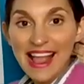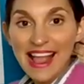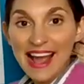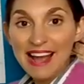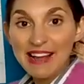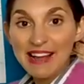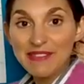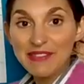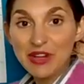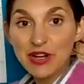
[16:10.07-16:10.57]

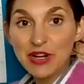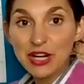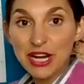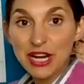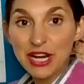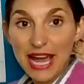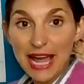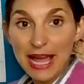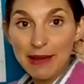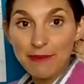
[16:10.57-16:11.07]
Have you got a
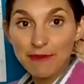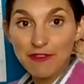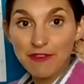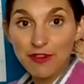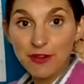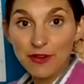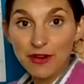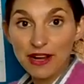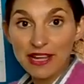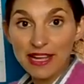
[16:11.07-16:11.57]
name
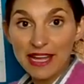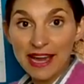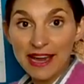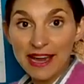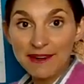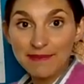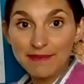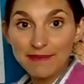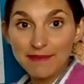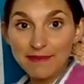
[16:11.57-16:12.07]
for it
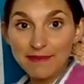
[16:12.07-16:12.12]
yet?